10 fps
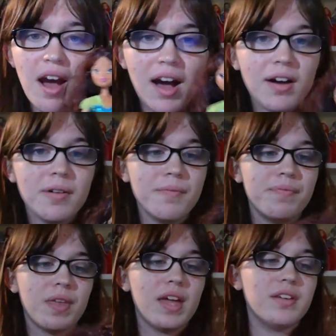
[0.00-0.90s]

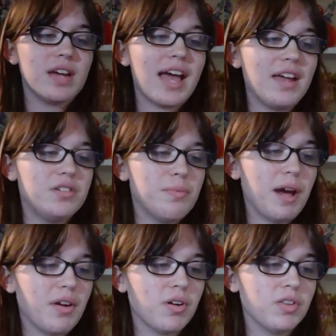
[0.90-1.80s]
Um, and I had to
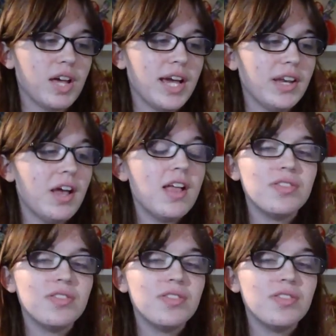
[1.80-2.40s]
buy her a line.